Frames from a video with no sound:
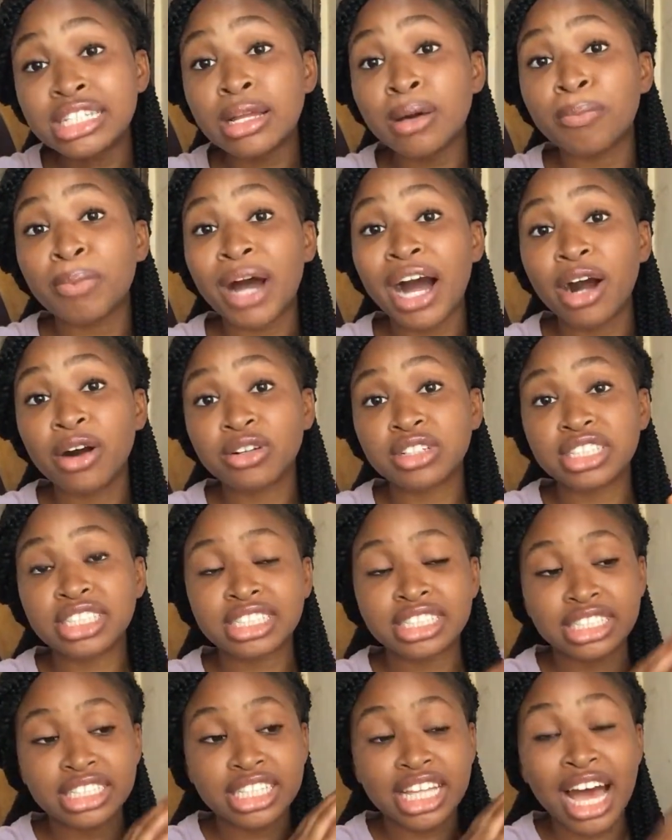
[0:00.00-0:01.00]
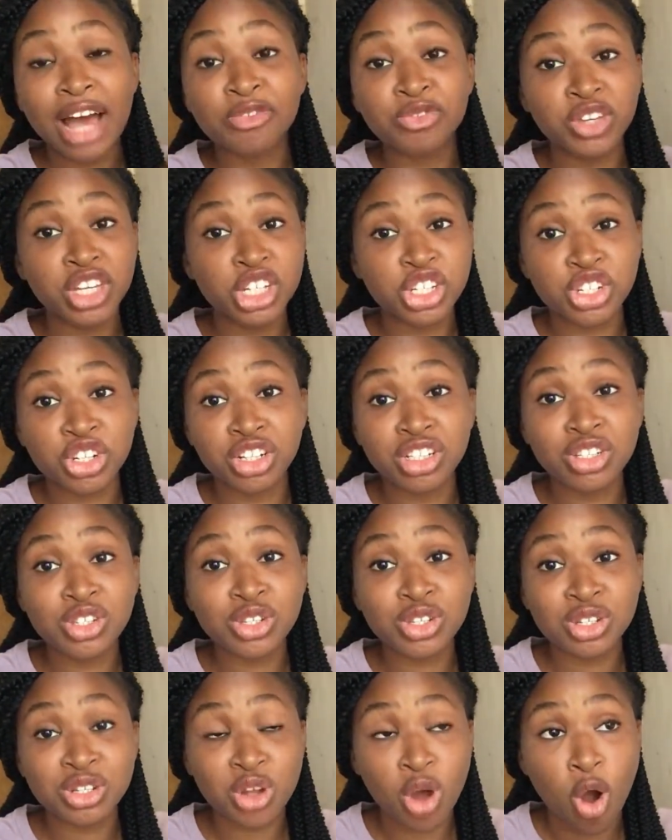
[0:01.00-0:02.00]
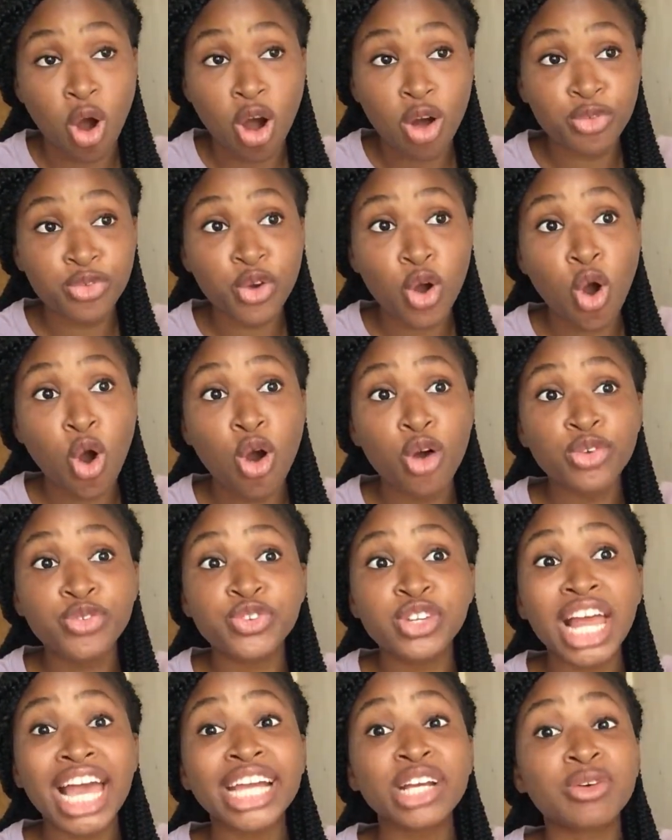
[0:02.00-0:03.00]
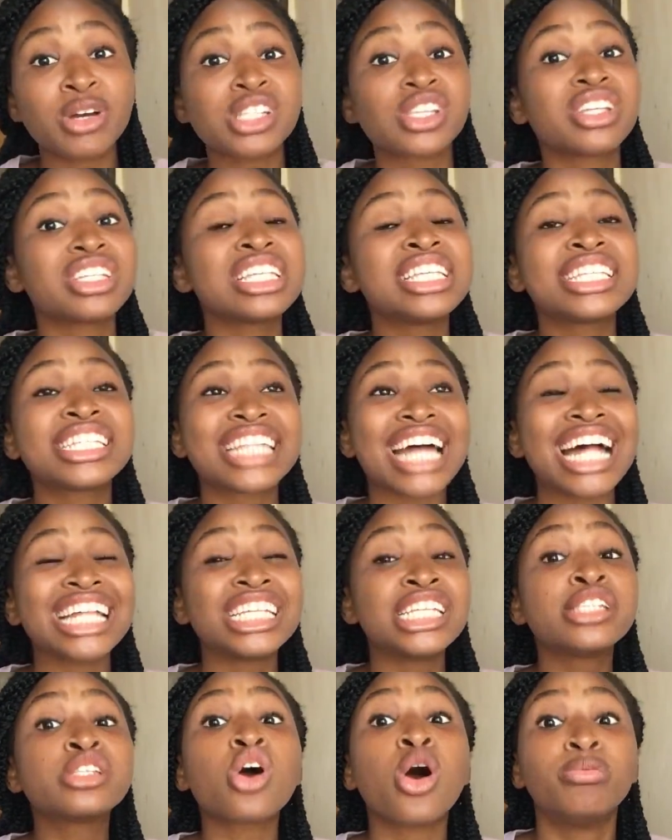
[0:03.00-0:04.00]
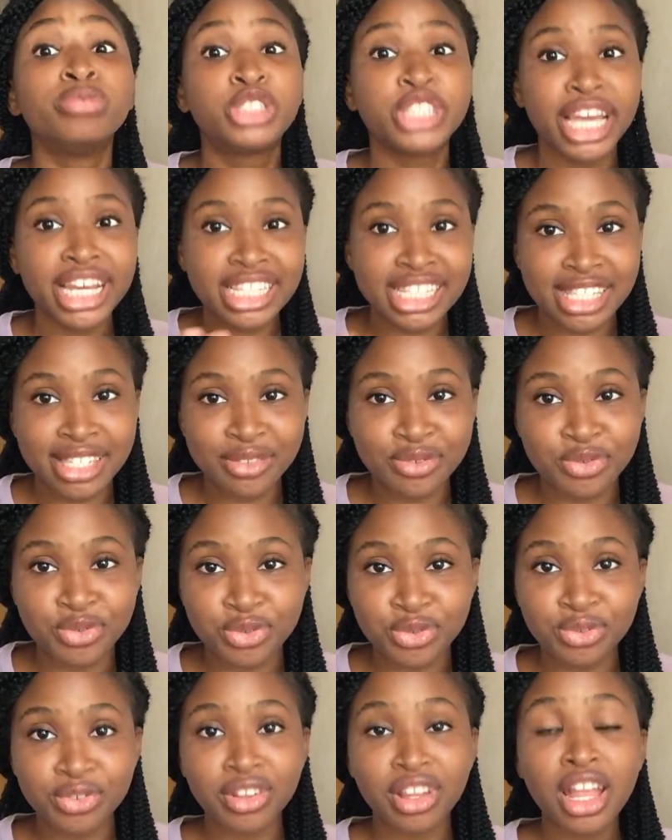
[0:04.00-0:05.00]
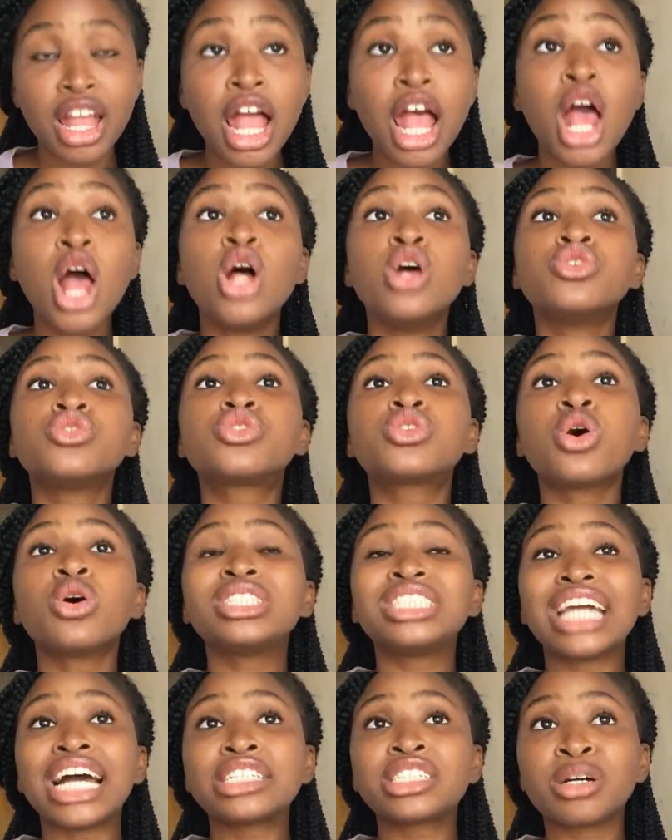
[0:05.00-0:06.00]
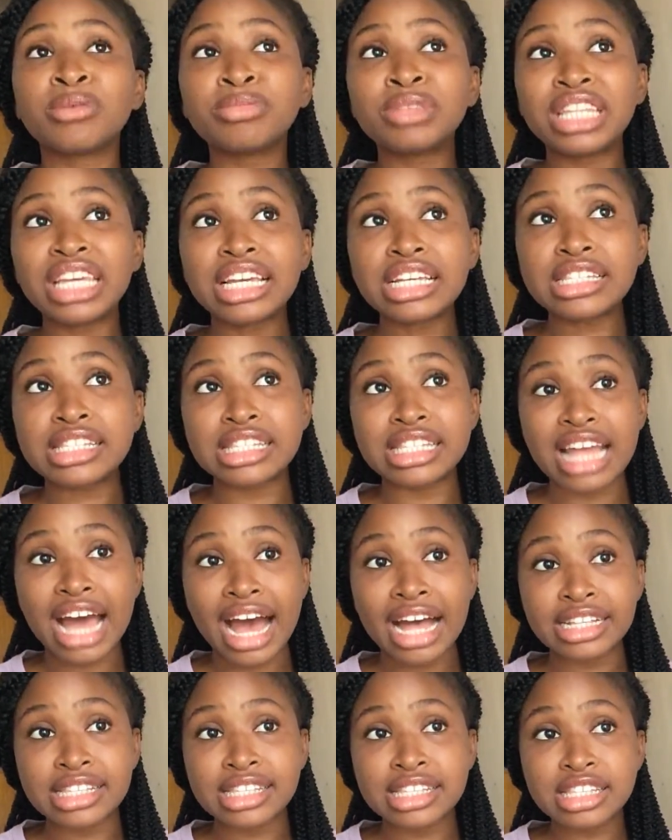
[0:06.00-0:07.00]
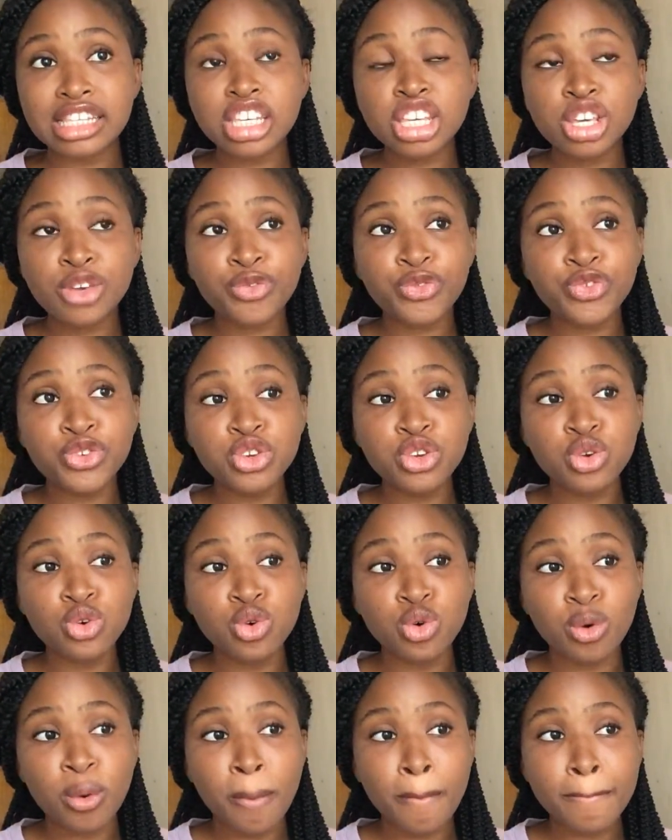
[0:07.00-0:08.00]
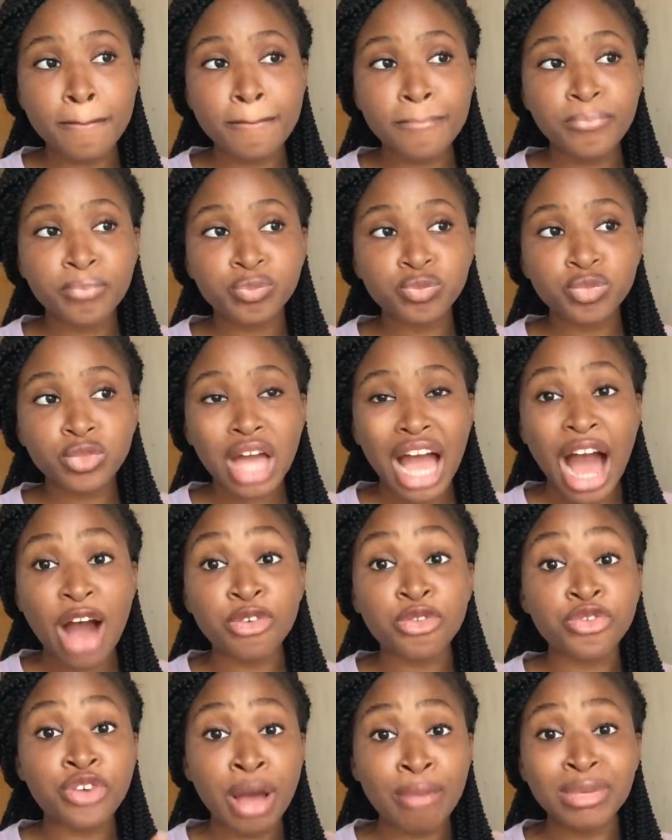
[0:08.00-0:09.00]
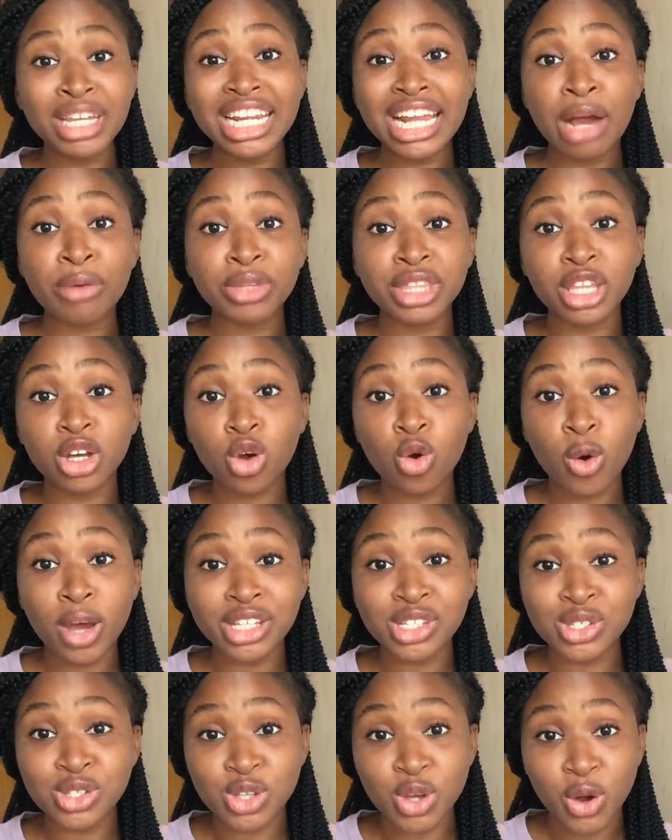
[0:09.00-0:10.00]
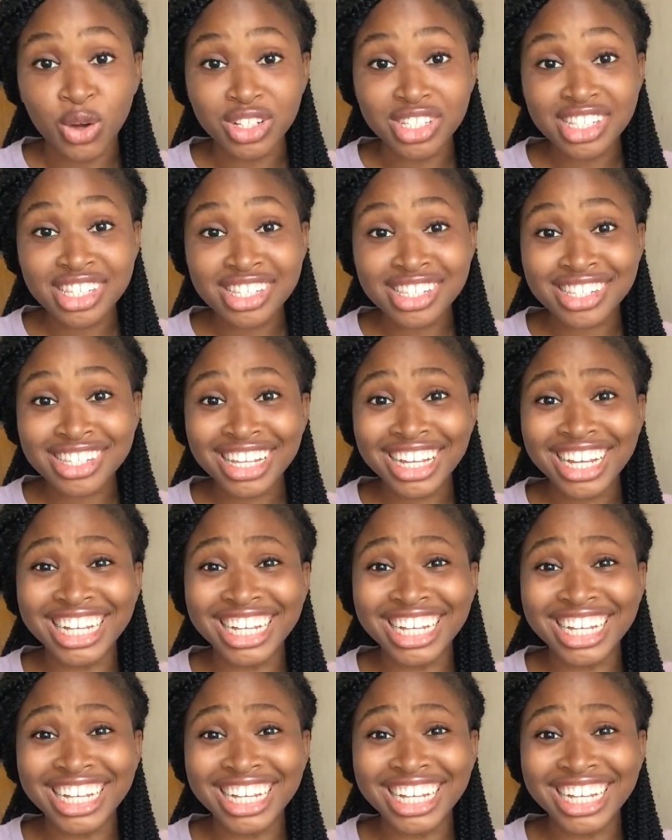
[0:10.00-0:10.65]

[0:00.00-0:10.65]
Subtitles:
about the aviation stuff or flying questions is that it's objective. So there are some things that if you are familiar with the questions,